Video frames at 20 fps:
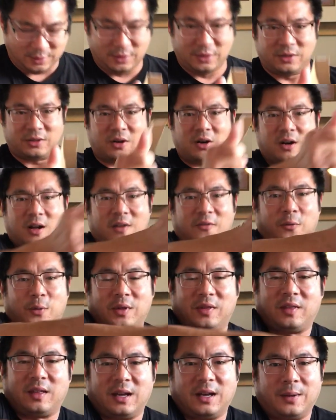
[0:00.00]
you start off
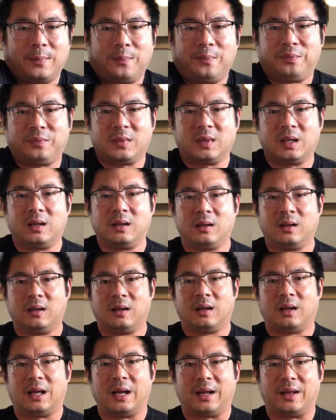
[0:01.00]
with
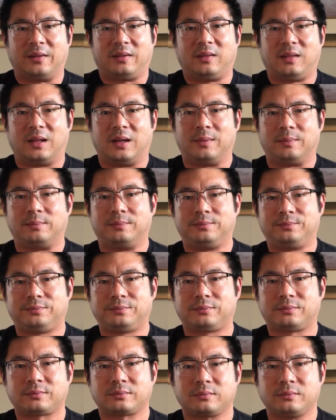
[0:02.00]
I guess the
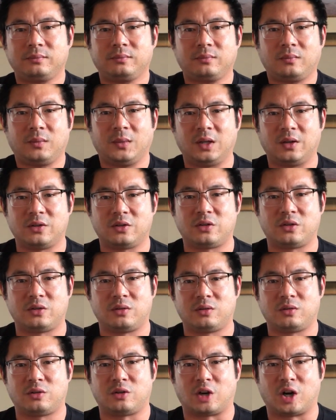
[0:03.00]

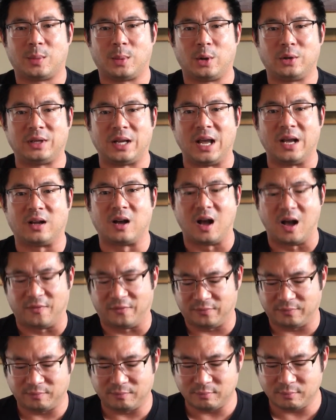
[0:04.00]
turbo
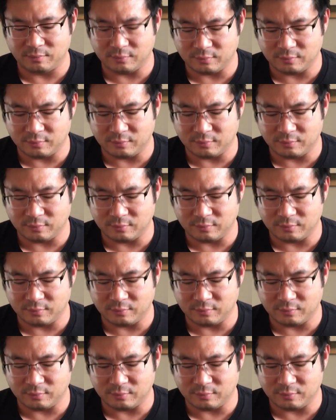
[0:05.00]
takeoff